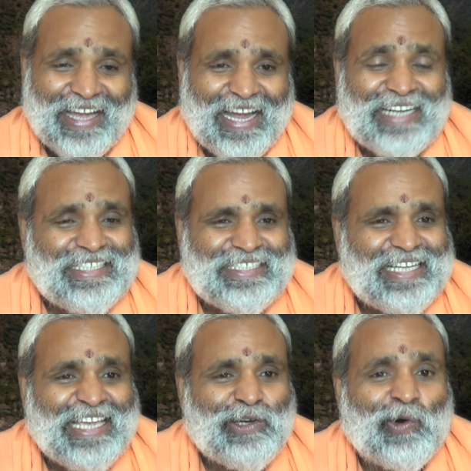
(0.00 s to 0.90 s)
And it is
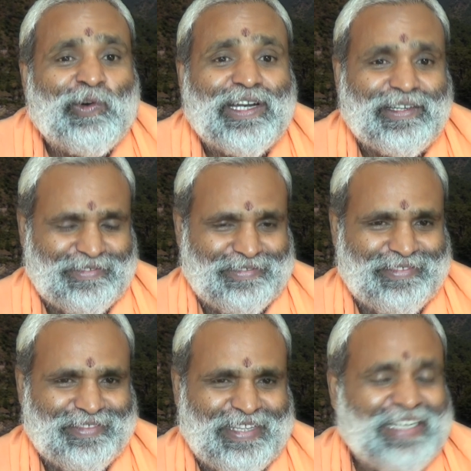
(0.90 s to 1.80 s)
like oven,
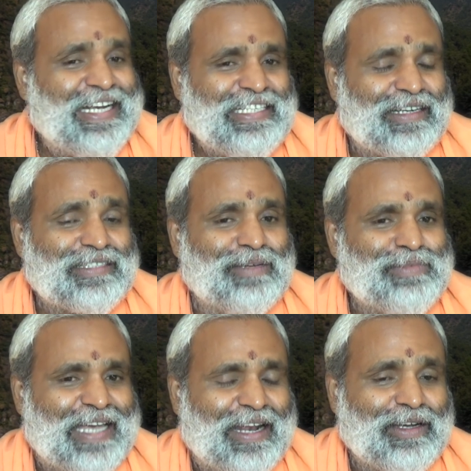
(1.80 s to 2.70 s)
and that is called
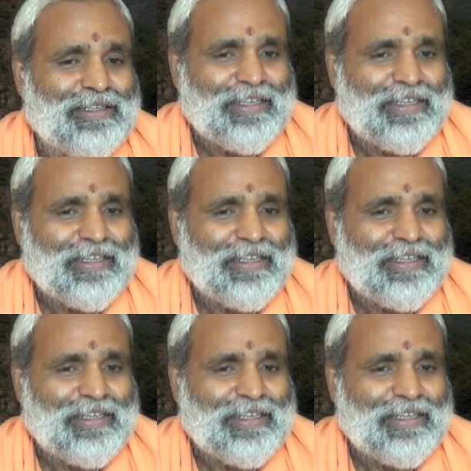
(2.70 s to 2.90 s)
samsara.